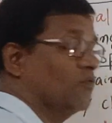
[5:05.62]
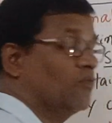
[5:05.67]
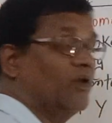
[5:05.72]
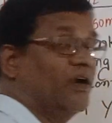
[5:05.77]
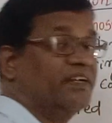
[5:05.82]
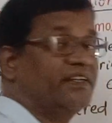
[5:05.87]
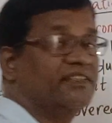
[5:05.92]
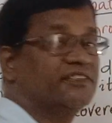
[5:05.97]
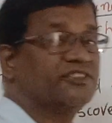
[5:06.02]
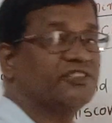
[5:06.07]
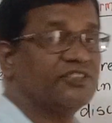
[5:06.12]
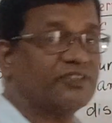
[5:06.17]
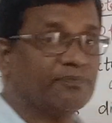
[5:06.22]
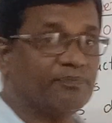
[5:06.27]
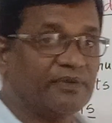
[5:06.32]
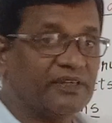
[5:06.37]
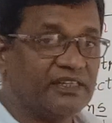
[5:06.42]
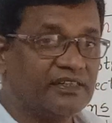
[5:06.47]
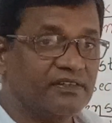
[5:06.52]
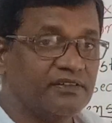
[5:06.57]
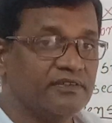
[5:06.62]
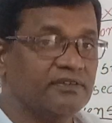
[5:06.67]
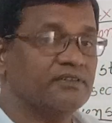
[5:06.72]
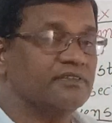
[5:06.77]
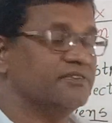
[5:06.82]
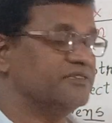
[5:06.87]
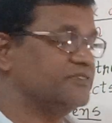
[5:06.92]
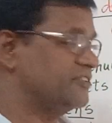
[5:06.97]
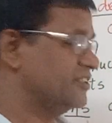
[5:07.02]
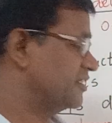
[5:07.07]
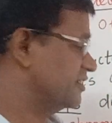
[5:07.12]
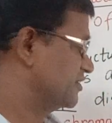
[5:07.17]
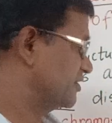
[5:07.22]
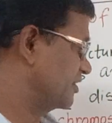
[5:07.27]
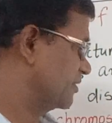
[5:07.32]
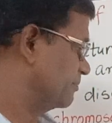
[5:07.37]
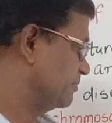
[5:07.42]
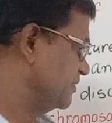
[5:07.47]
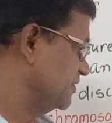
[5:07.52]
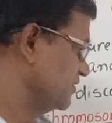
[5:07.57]
What does it mean? ZZ
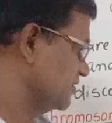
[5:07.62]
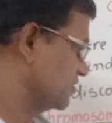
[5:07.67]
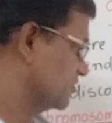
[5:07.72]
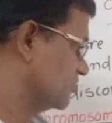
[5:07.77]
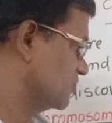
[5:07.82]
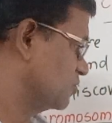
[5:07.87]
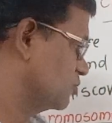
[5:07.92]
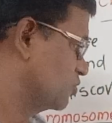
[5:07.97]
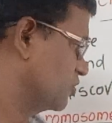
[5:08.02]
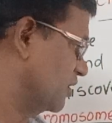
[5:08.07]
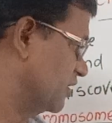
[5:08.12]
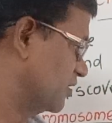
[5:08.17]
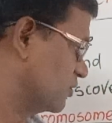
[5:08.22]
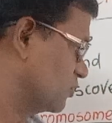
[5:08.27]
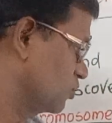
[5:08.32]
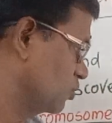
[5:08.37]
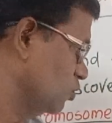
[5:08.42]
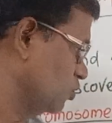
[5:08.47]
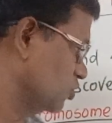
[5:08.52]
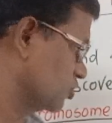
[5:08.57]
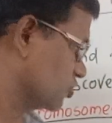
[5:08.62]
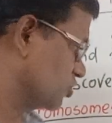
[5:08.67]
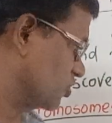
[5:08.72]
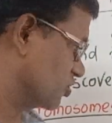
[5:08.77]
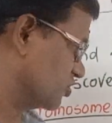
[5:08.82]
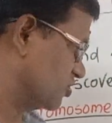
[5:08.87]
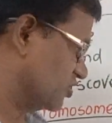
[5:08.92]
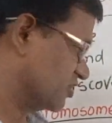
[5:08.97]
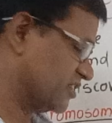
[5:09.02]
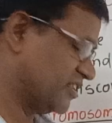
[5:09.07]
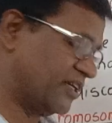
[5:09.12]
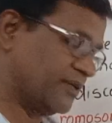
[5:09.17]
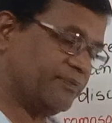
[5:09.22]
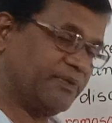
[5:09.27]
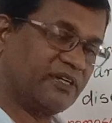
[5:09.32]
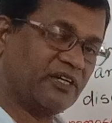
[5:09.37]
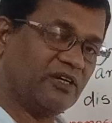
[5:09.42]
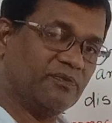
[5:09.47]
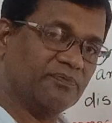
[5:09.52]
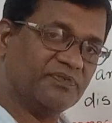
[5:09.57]
means the two structures are
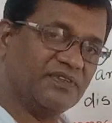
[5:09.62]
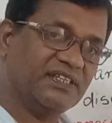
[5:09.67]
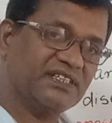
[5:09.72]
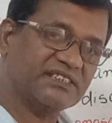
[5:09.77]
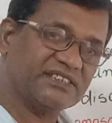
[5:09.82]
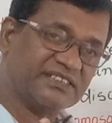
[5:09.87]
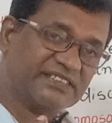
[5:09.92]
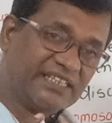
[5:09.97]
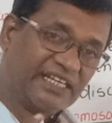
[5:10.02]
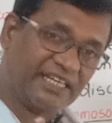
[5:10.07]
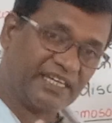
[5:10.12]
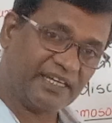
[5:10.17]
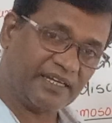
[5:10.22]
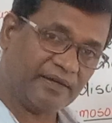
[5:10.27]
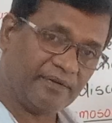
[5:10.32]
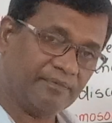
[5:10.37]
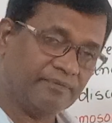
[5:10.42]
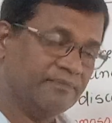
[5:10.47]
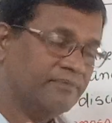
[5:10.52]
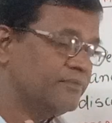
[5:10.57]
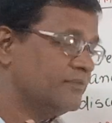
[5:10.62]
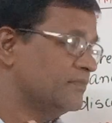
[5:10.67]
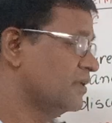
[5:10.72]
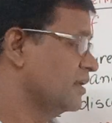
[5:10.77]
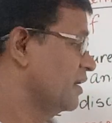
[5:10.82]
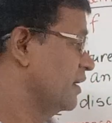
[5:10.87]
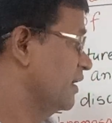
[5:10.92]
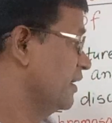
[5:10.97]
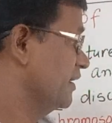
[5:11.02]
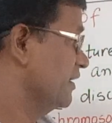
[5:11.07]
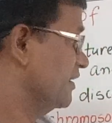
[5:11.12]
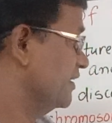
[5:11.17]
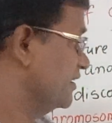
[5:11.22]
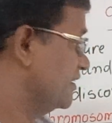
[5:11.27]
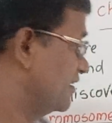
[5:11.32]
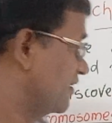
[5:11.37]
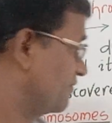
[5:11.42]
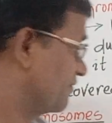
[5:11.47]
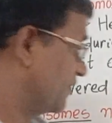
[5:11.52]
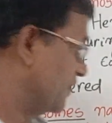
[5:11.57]
become the same.
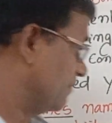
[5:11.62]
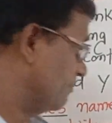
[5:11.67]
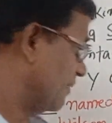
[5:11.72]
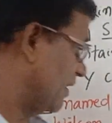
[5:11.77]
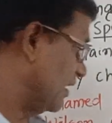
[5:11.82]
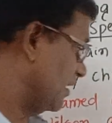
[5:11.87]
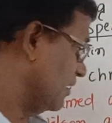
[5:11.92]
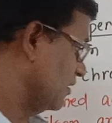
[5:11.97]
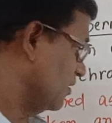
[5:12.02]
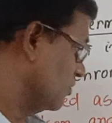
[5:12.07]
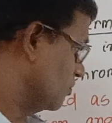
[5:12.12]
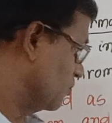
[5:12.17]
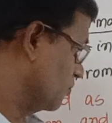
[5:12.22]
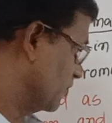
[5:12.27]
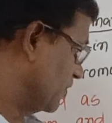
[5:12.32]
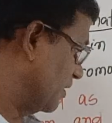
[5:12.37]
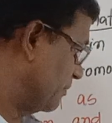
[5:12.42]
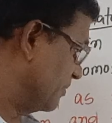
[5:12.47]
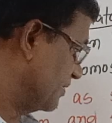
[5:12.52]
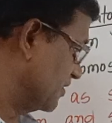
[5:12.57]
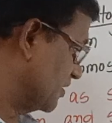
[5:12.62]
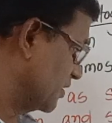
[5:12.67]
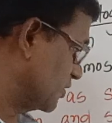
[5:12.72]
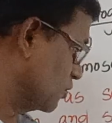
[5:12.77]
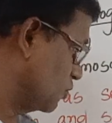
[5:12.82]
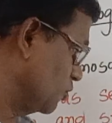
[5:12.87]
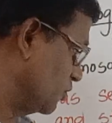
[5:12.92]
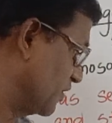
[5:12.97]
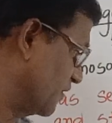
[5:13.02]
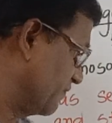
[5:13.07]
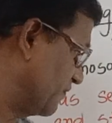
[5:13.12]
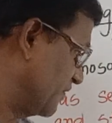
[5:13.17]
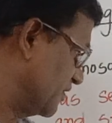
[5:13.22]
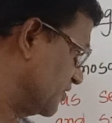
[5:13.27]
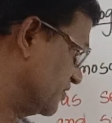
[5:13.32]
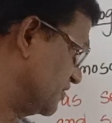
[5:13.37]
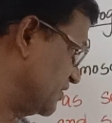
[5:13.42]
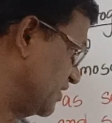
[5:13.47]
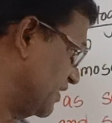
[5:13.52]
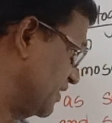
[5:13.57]
In the female, we having the two
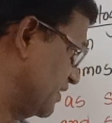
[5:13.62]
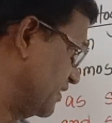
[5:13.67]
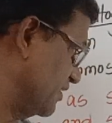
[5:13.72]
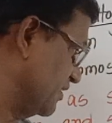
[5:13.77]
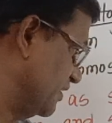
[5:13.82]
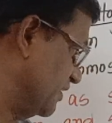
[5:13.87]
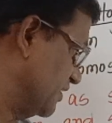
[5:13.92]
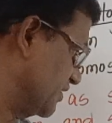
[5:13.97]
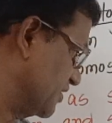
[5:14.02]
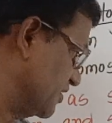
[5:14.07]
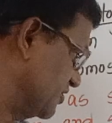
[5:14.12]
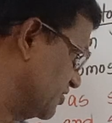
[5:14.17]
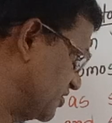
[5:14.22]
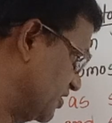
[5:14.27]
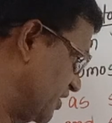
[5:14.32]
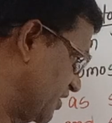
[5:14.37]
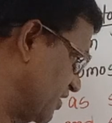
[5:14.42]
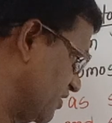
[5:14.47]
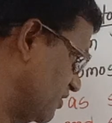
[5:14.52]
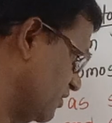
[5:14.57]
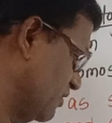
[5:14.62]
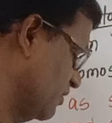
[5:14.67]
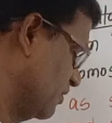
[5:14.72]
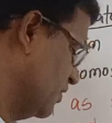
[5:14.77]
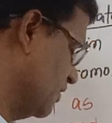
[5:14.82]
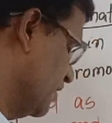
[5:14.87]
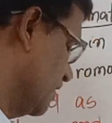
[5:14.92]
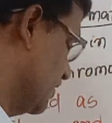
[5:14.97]
different Z, it is Z,